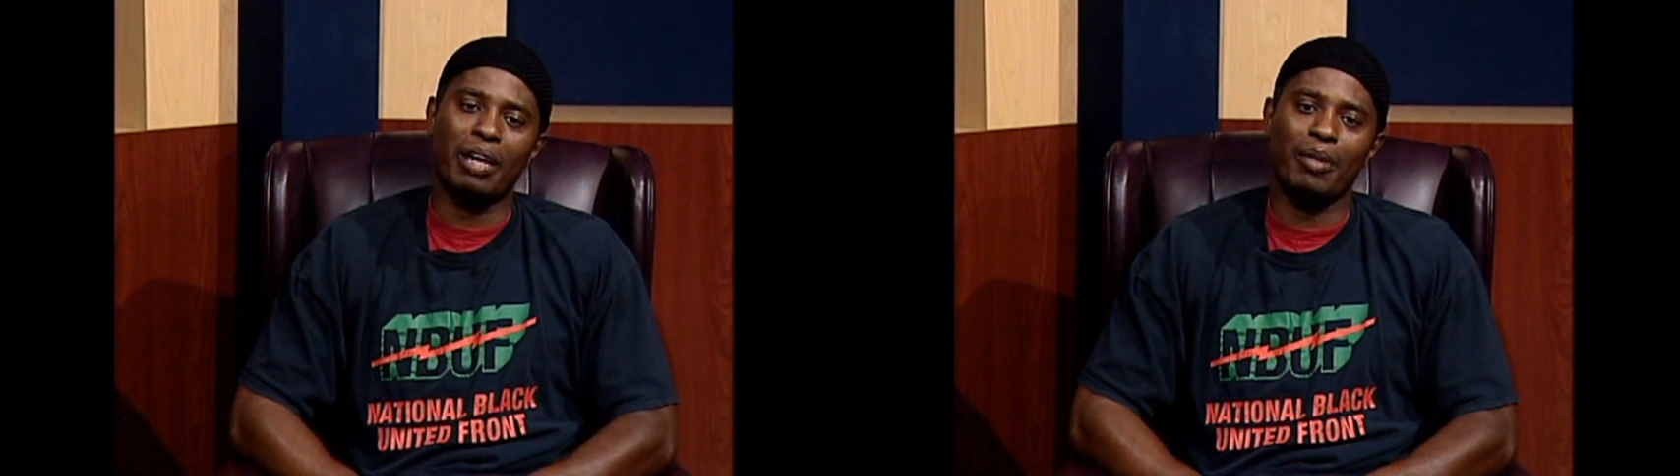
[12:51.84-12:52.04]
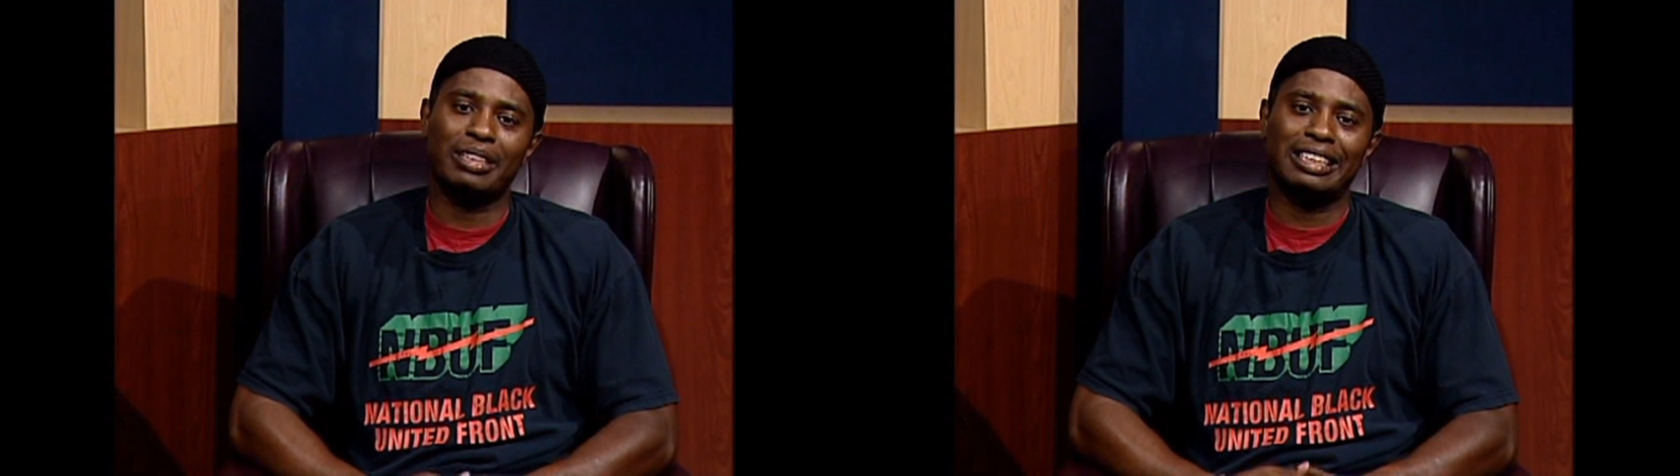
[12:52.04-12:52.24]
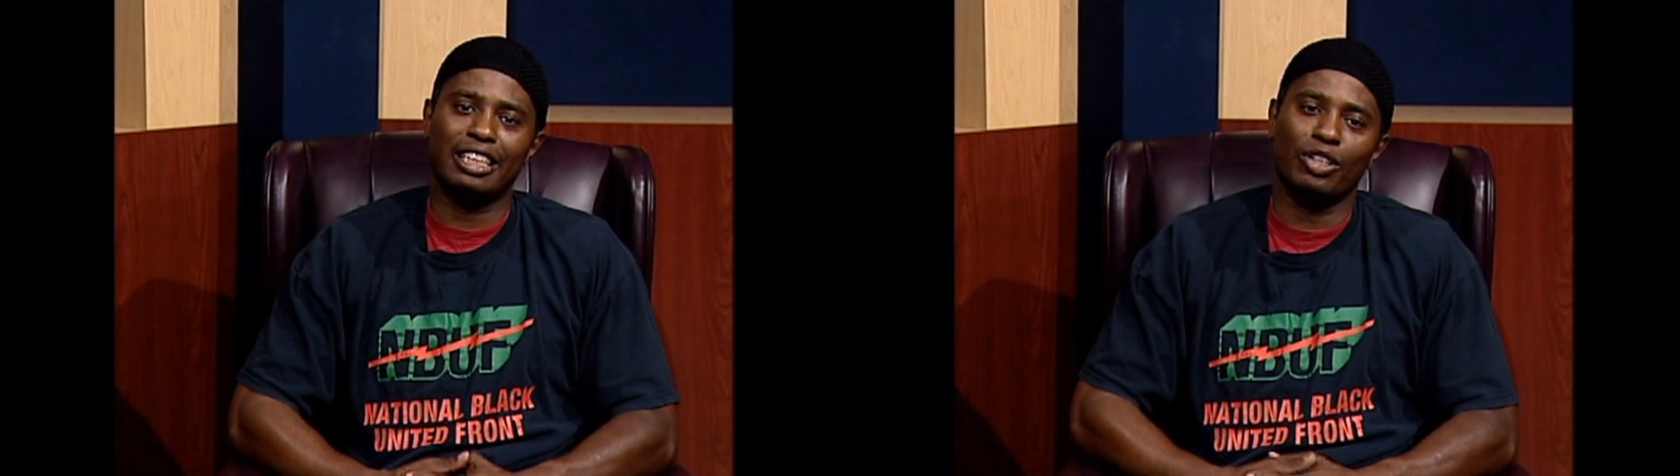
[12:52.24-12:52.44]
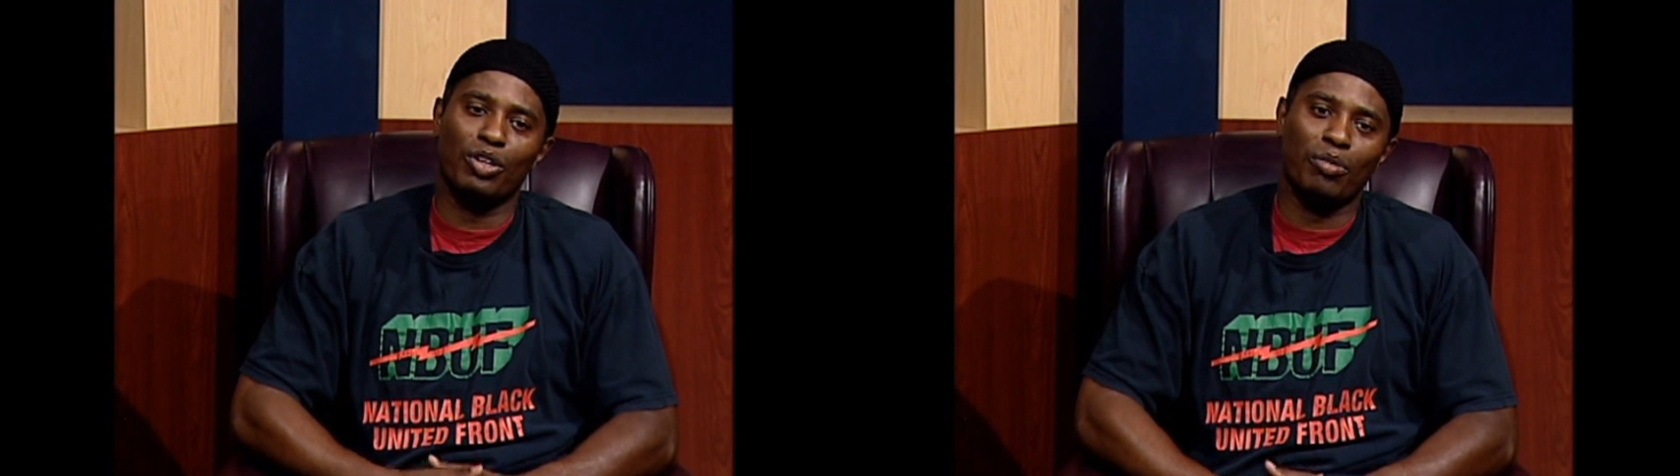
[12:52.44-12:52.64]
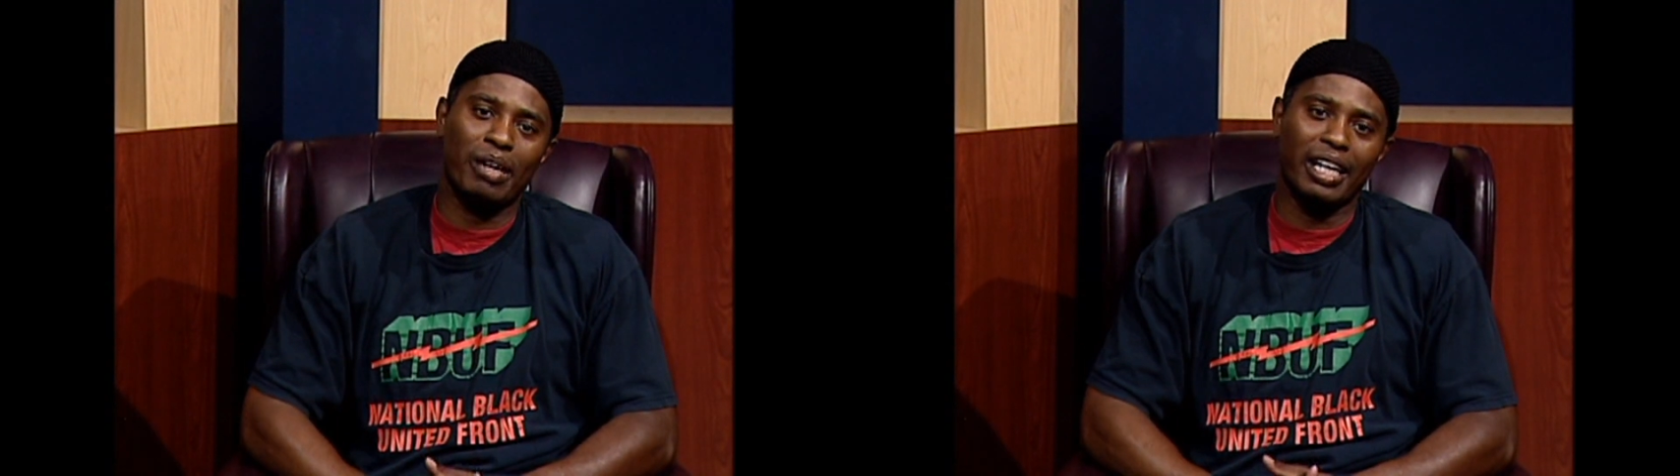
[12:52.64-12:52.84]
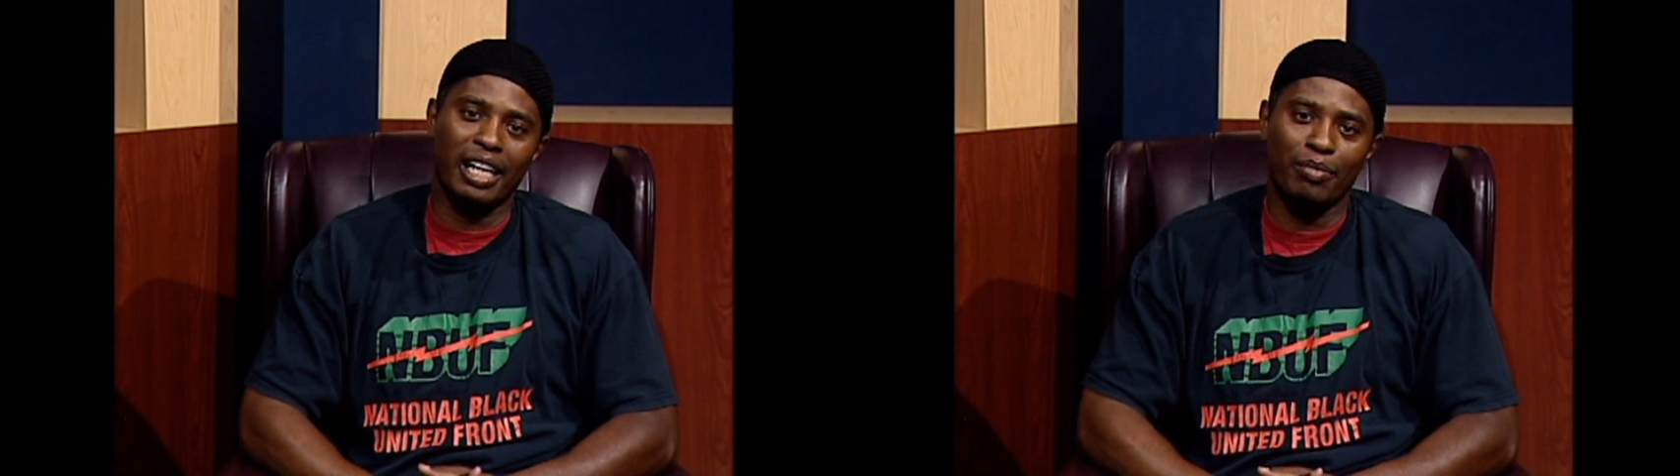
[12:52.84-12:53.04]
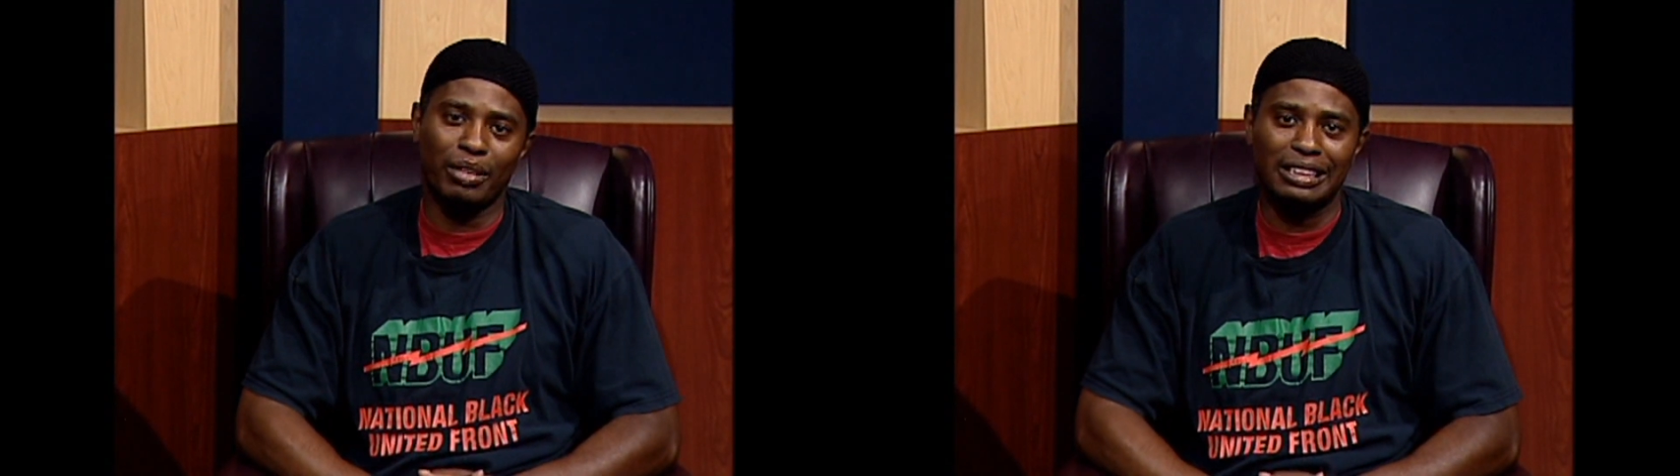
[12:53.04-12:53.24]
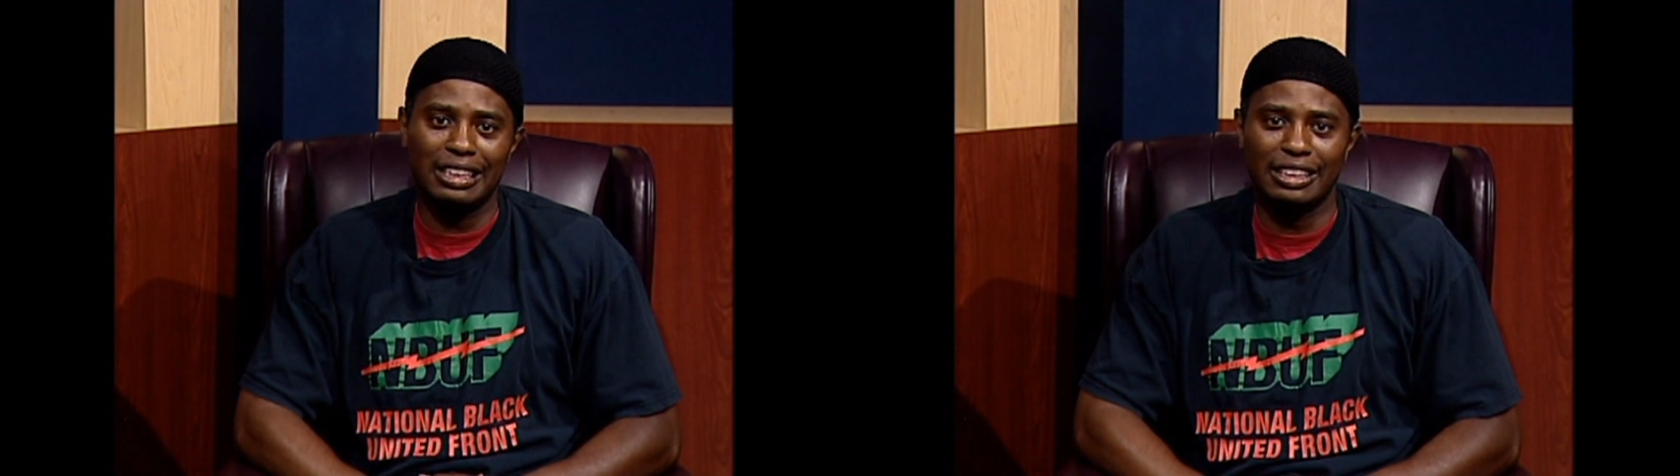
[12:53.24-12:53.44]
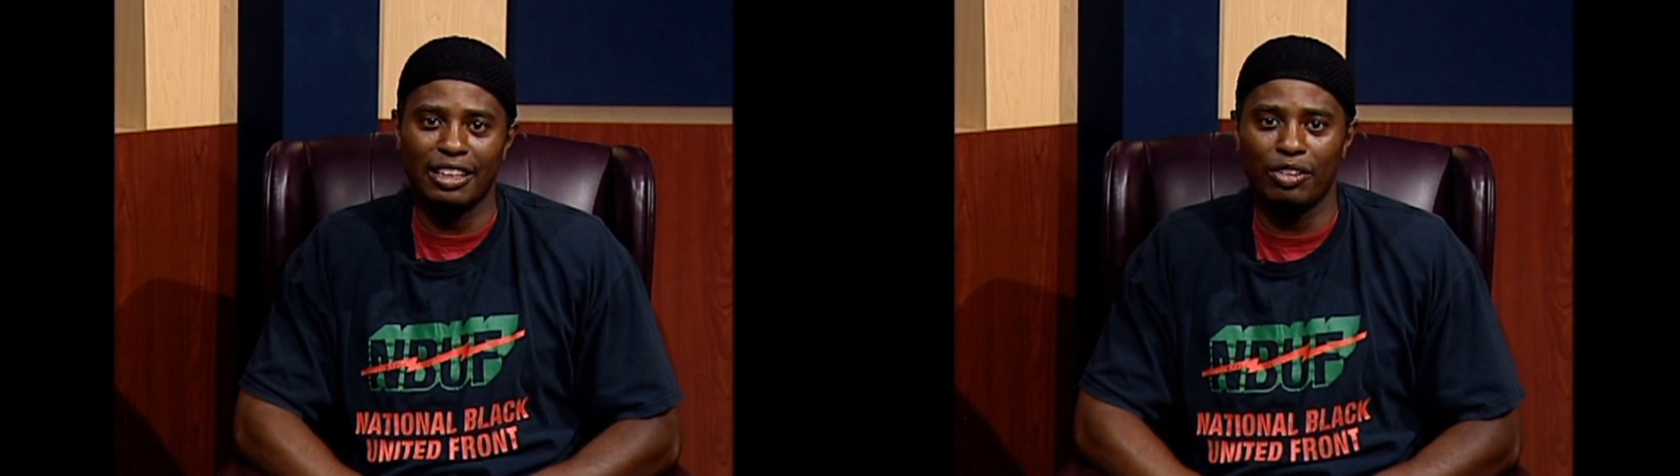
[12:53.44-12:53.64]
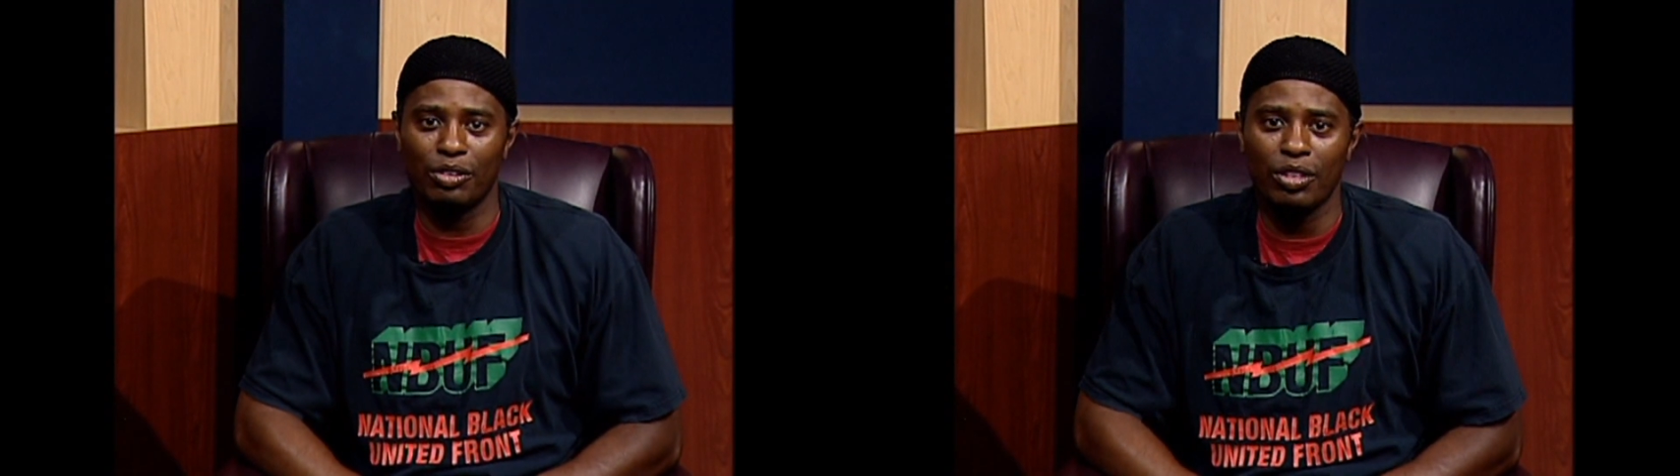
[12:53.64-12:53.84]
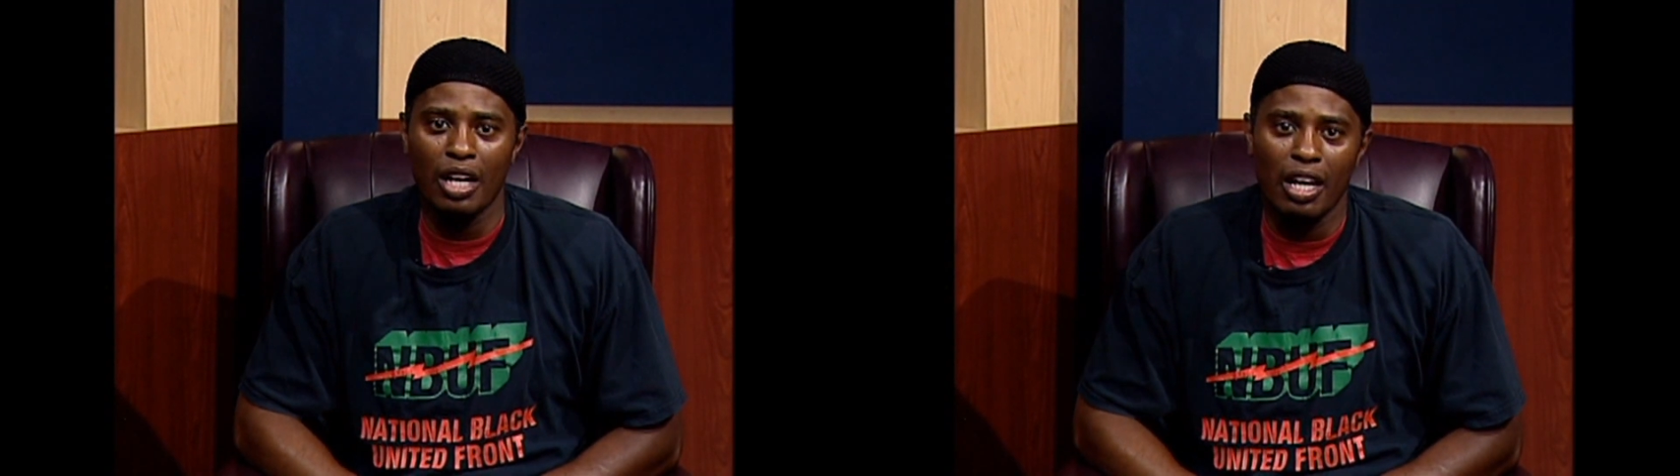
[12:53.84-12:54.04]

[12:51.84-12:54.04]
Senghor Baye, President General